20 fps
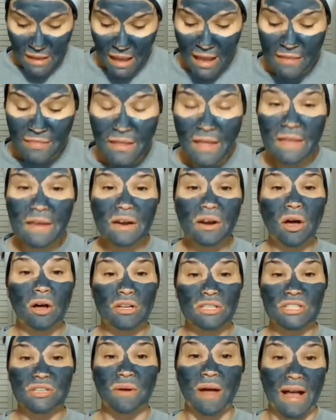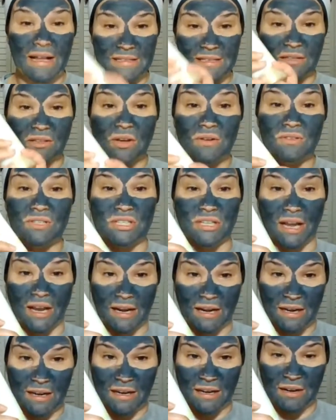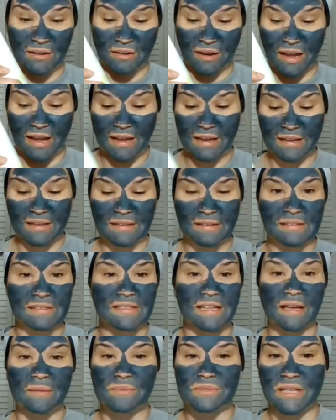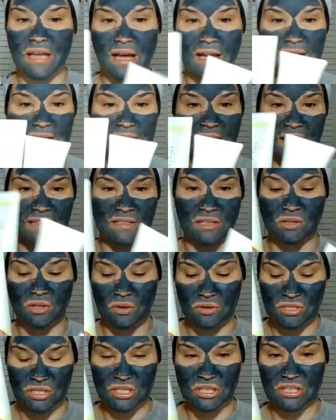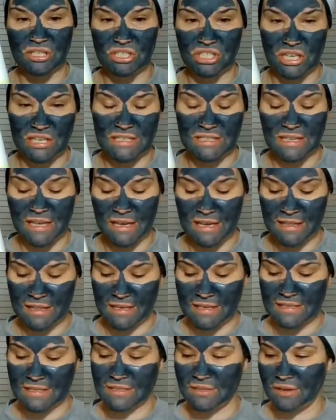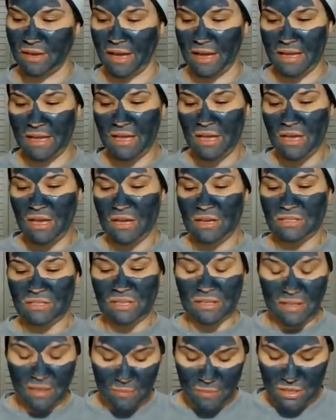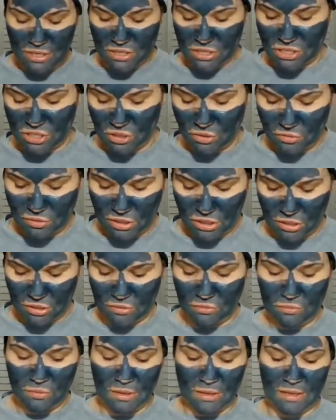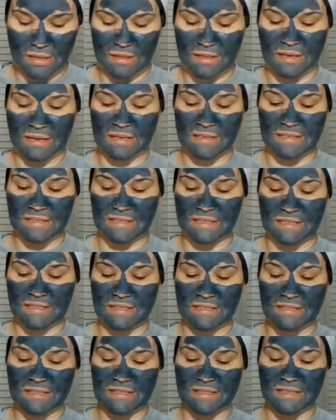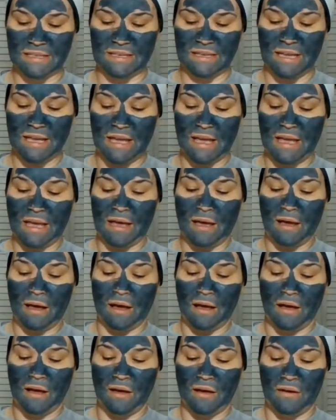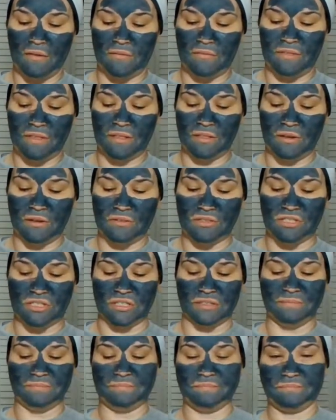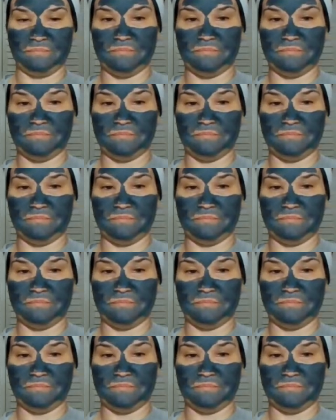then it also has a lotion, okay? Same size, it has a lotion just like this, okay? So let me show you the consistency of the lotion.